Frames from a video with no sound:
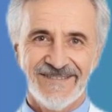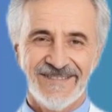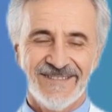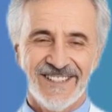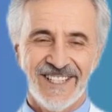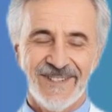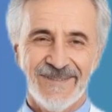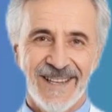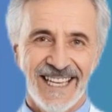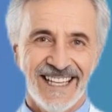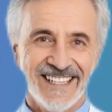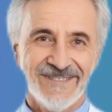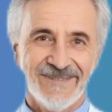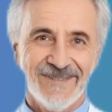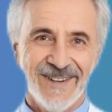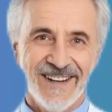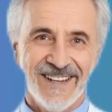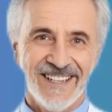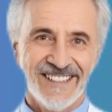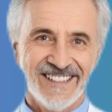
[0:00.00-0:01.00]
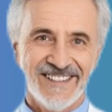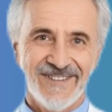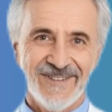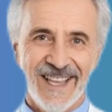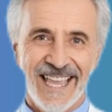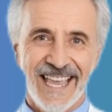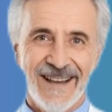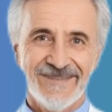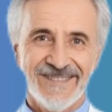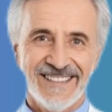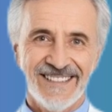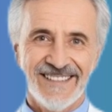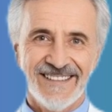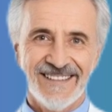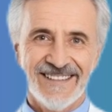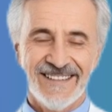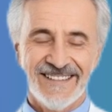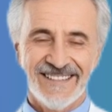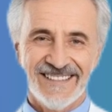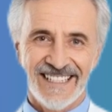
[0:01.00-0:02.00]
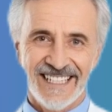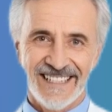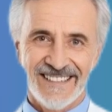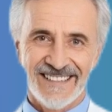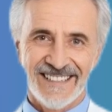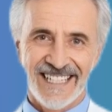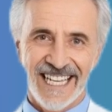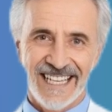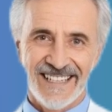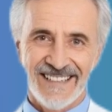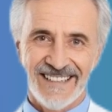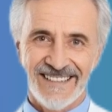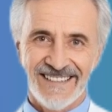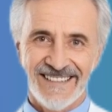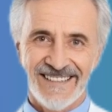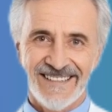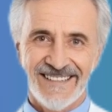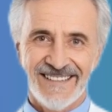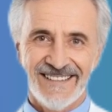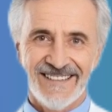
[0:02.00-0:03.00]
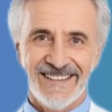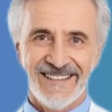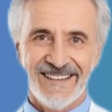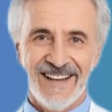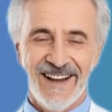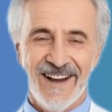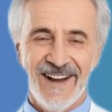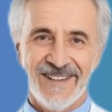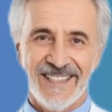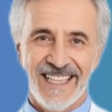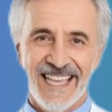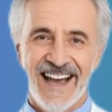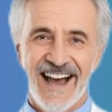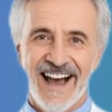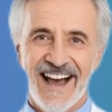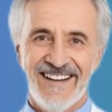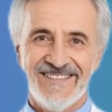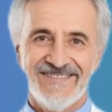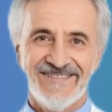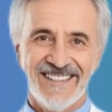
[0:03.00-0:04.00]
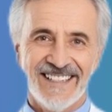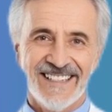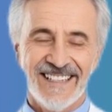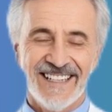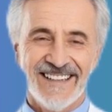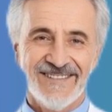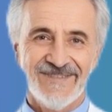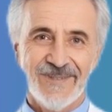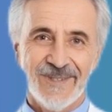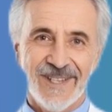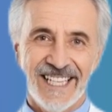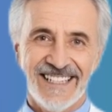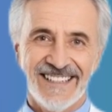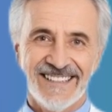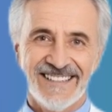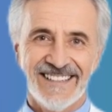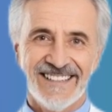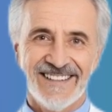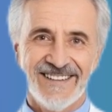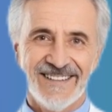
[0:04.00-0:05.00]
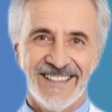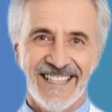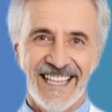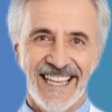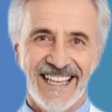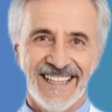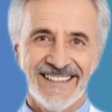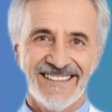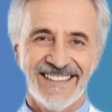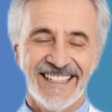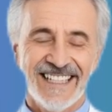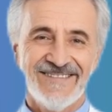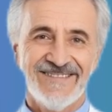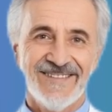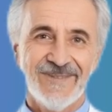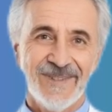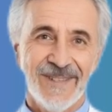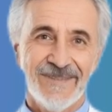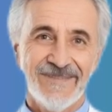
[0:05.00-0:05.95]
You may experience cramps, sudden tightness, or that odd feeling of weakness in your legs even with